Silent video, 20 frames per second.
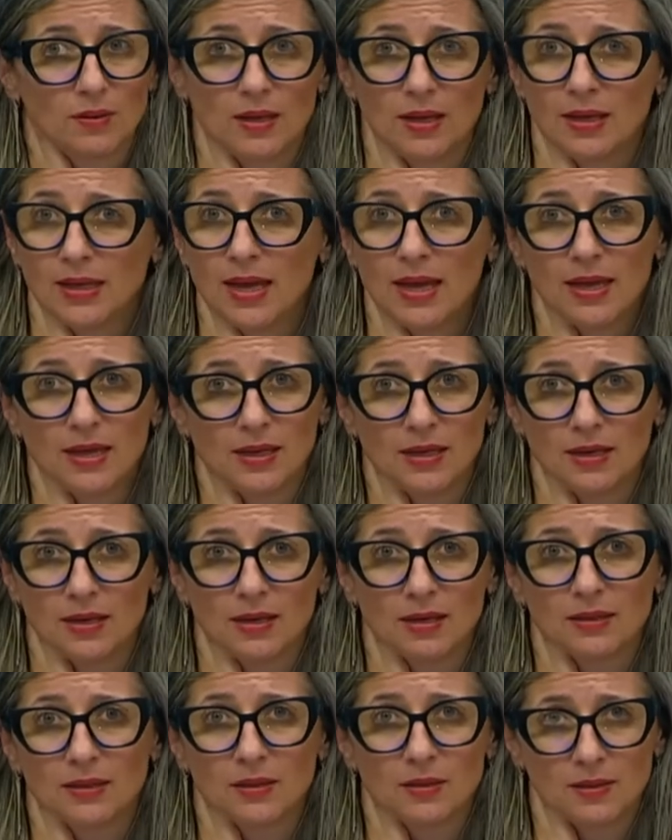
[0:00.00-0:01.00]

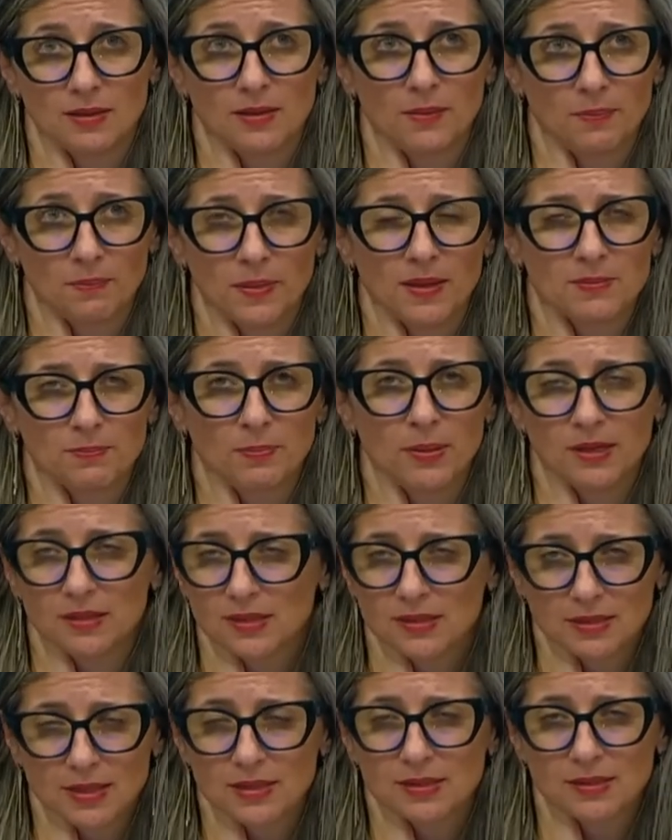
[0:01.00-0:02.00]
again it
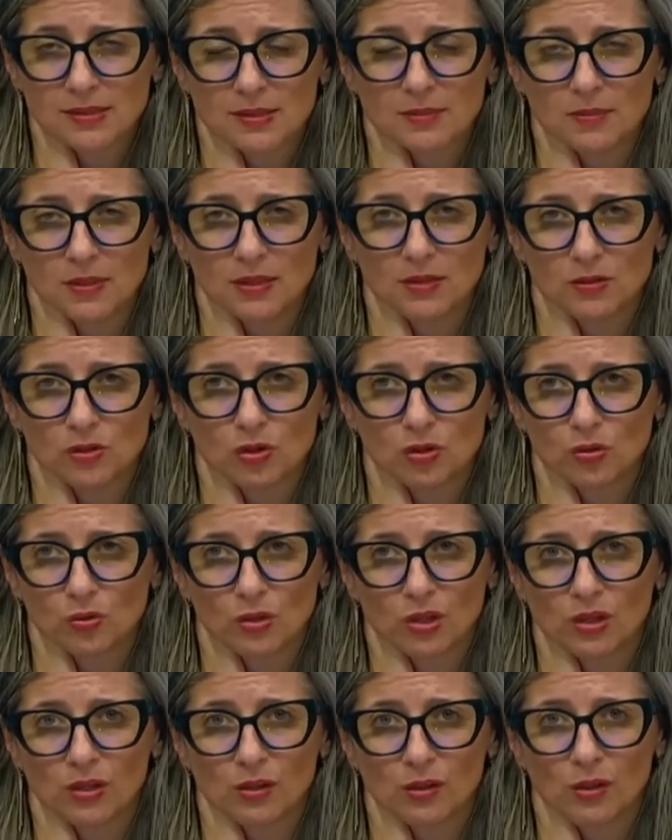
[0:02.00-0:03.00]
bears testament to
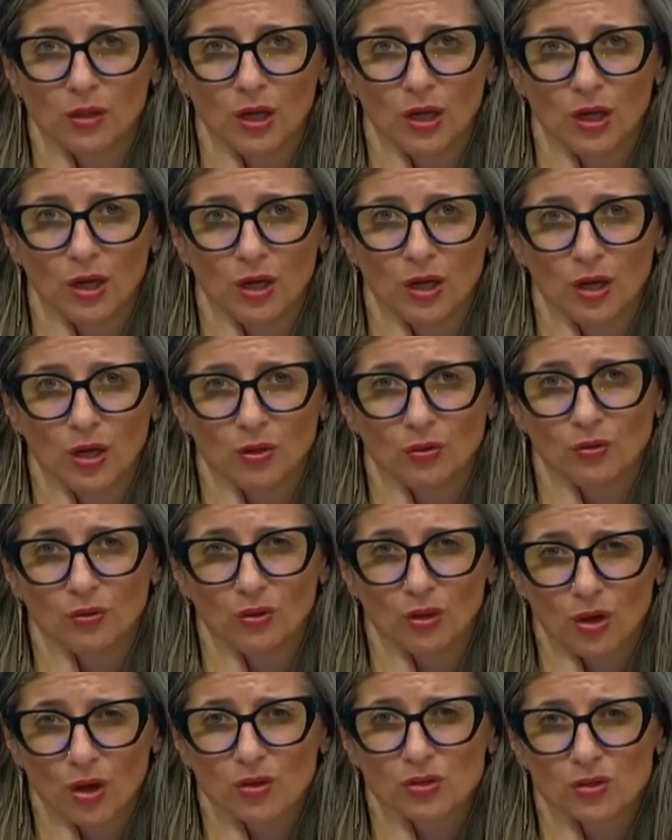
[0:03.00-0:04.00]
the
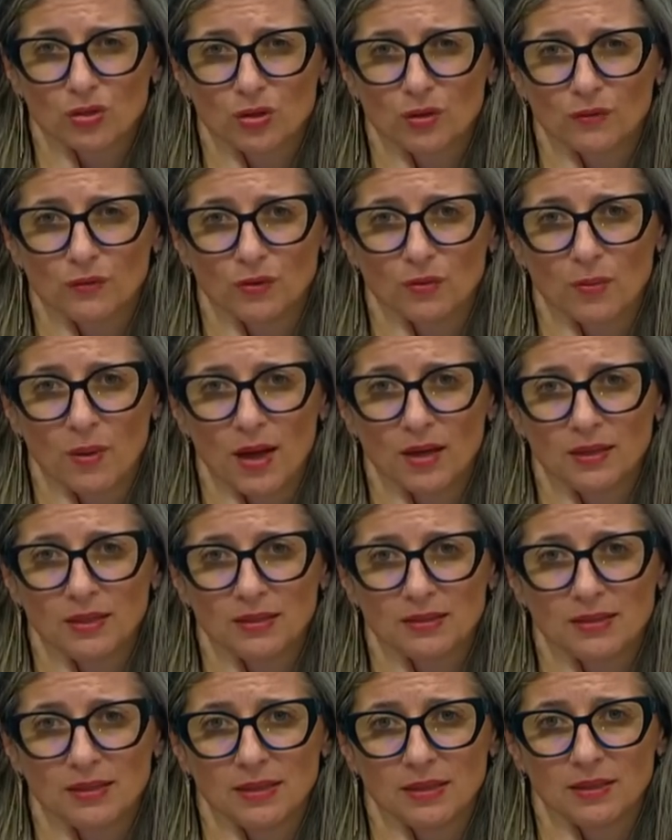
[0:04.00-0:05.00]
loss of
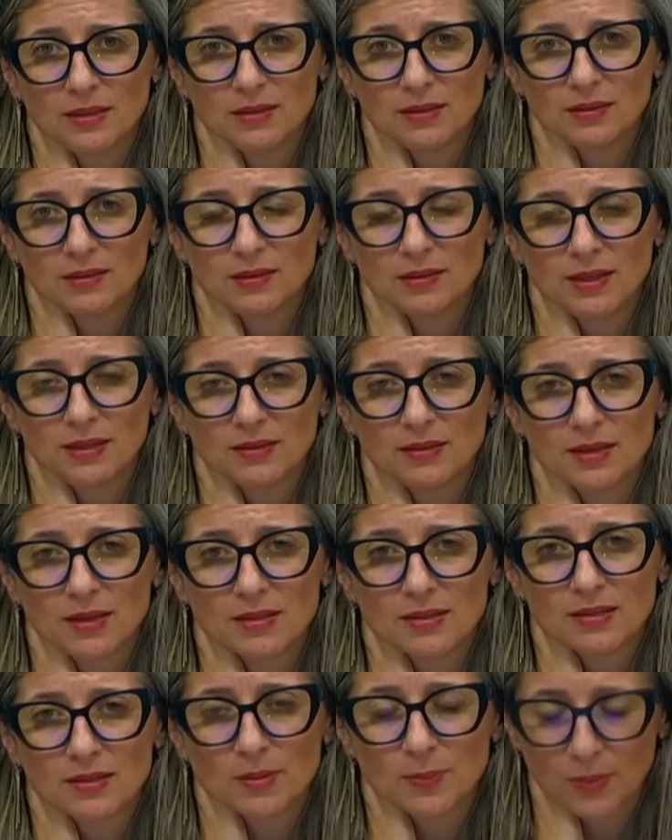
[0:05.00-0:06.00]
humanity that
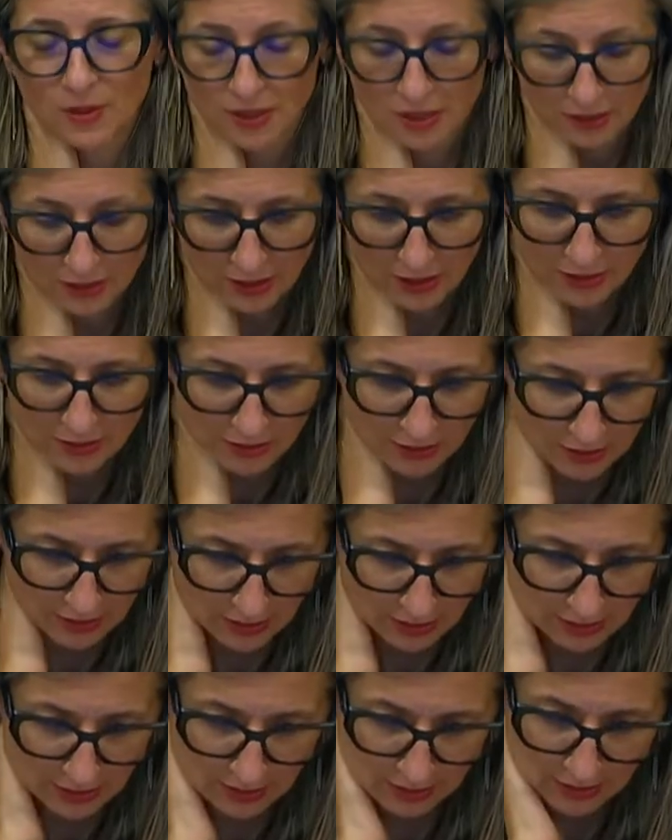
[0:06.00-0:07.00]
has penetrated
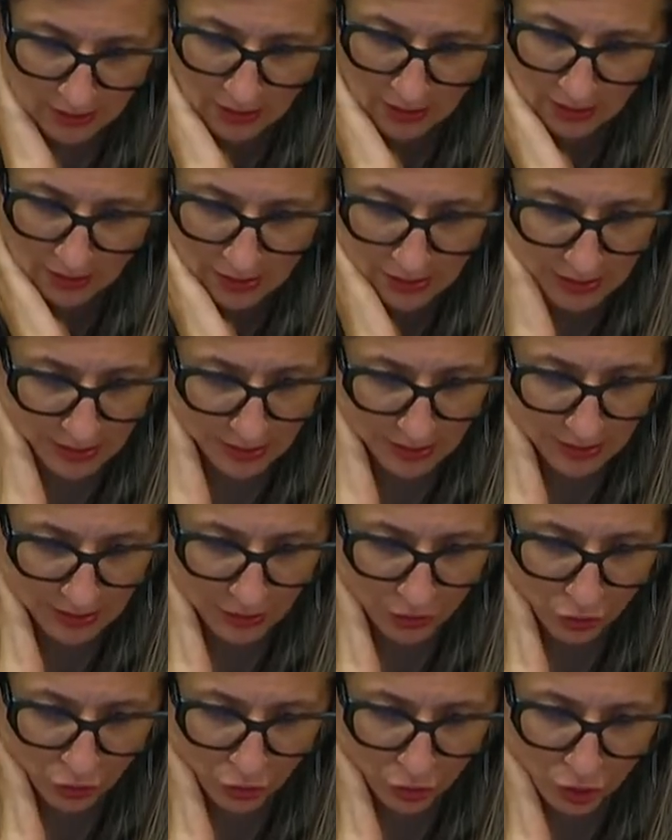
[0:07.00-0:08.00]
this
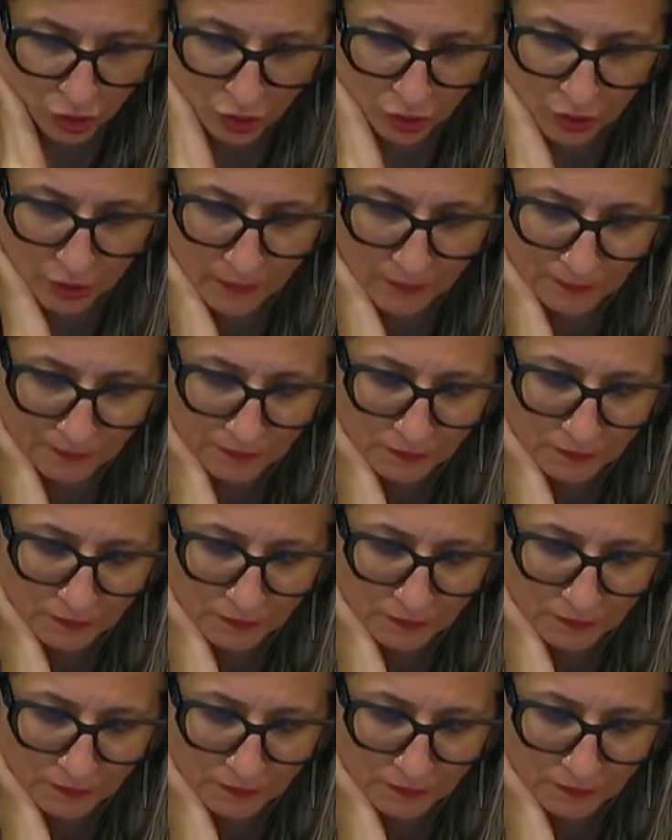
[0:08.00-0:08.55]
institution.